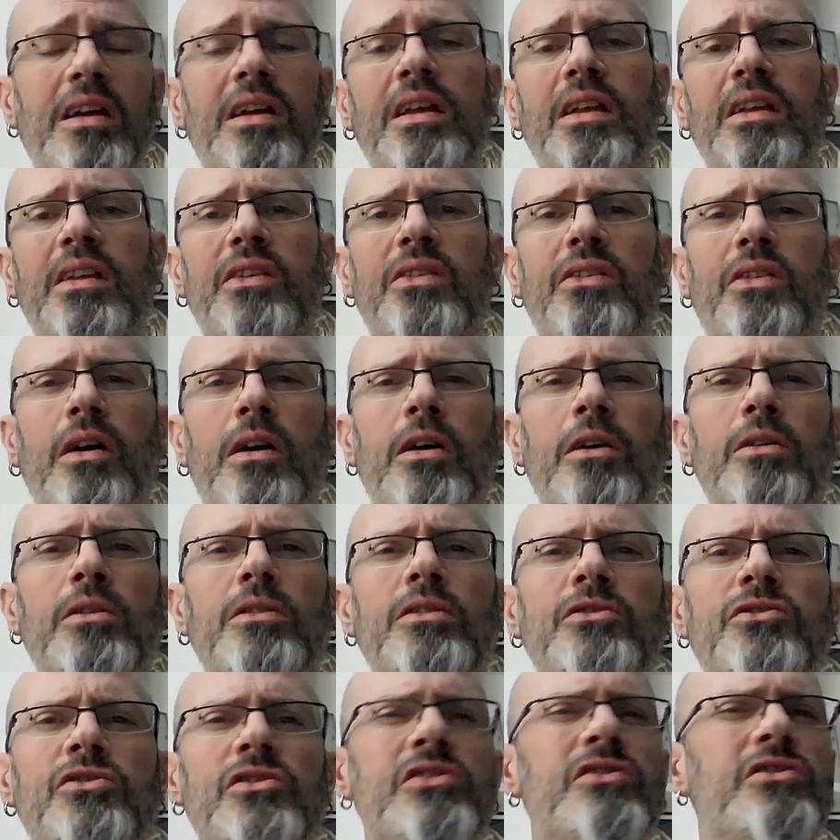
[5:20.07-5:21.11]
So it's
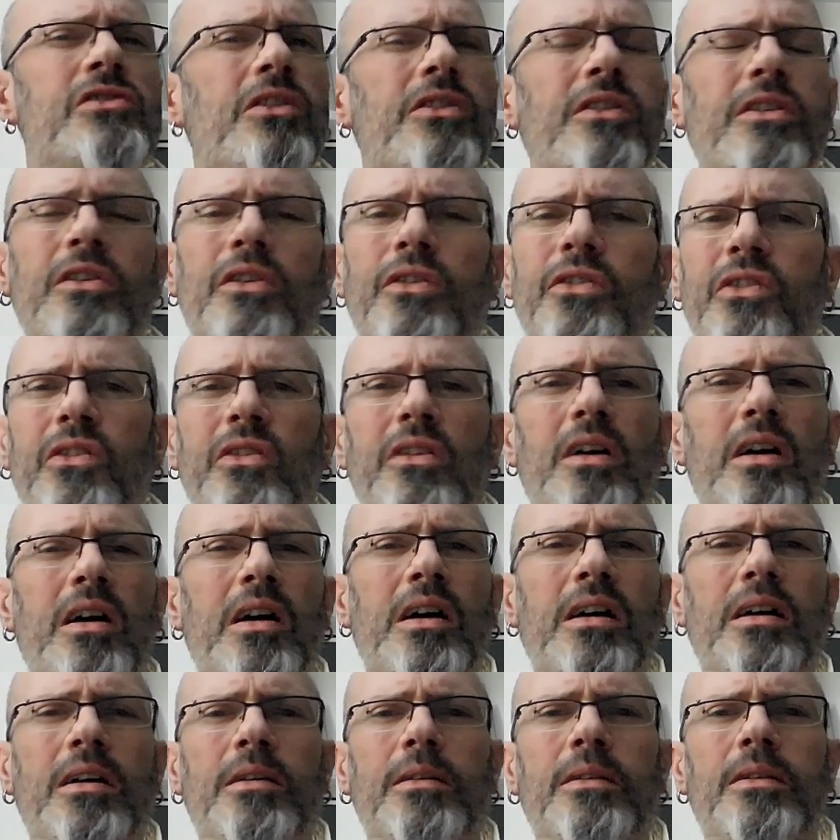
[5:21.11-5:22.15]
just a little
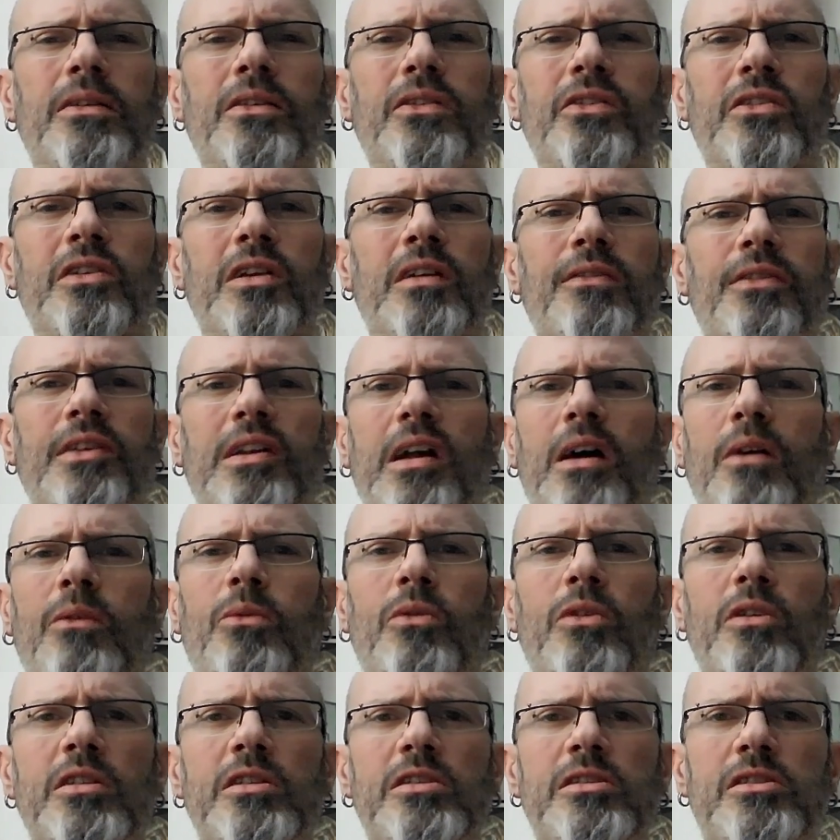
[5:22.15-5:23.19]
stuff that I
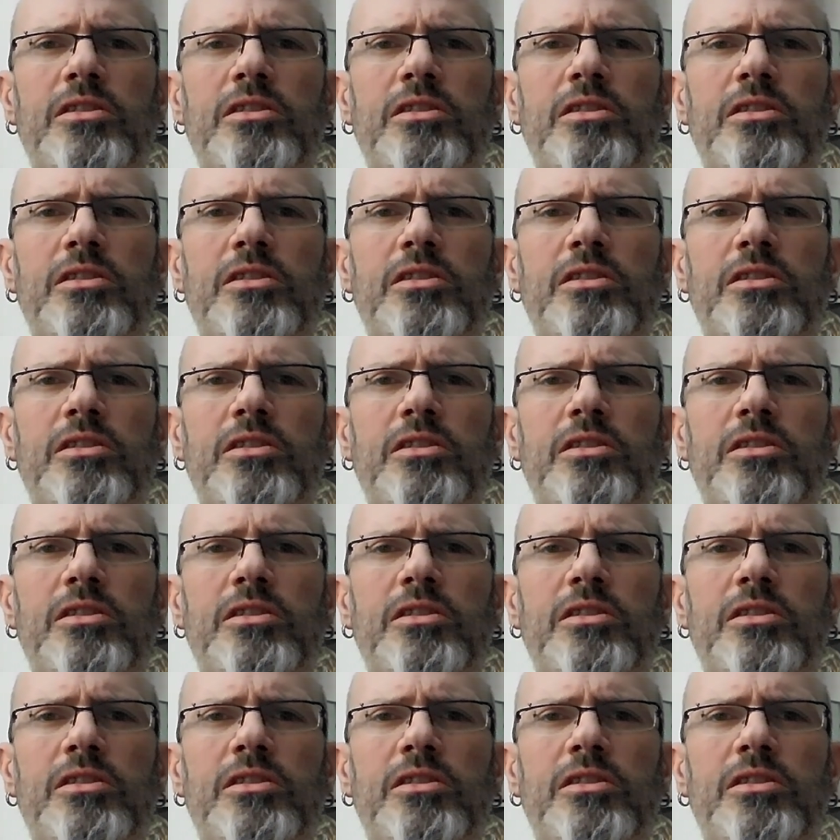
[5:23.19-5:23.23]
wanted